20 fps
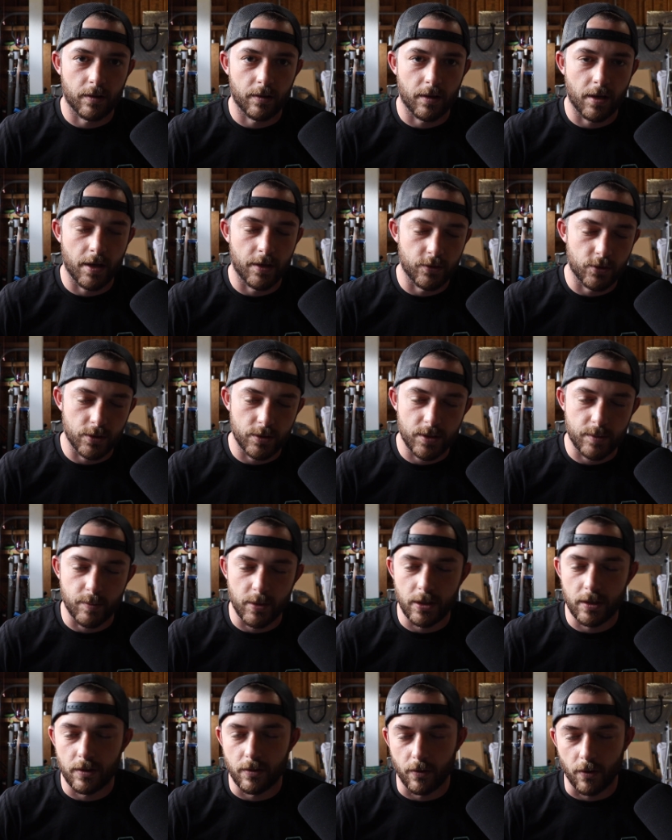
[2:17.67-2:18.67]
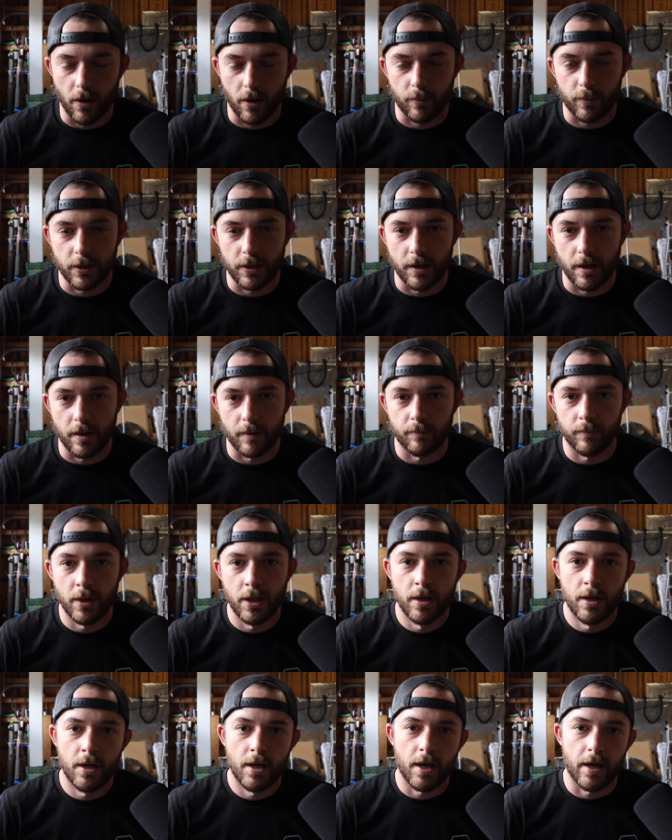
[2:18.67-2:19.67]
engine speed or RPM,
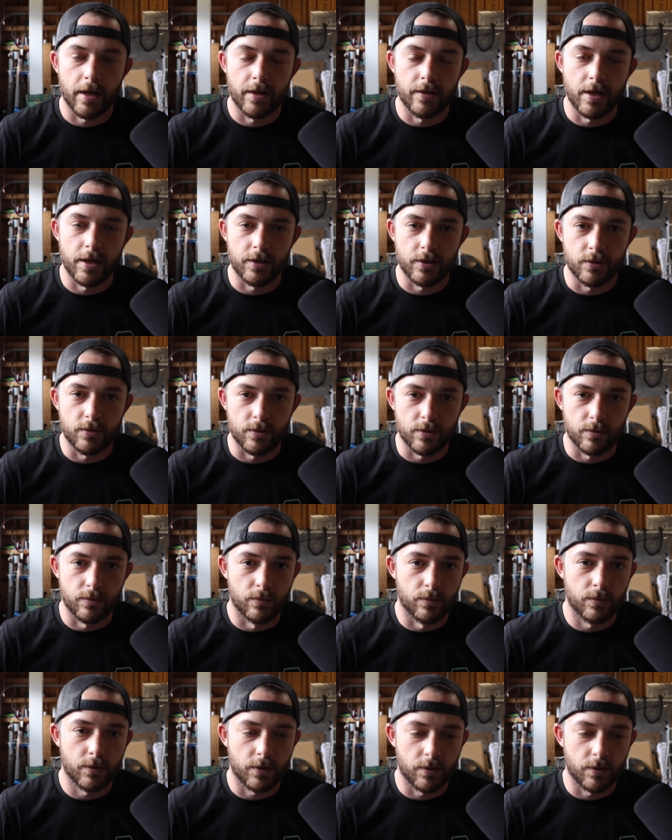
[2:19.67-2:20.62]
and then you do